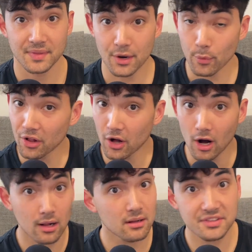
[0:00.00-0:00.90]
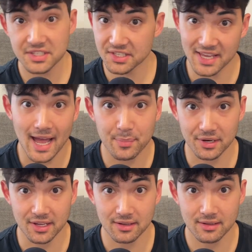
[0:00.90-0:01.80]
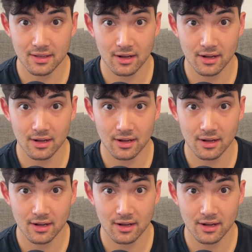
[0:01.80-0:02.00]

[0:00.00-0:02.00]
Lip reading: And while all of this is happening,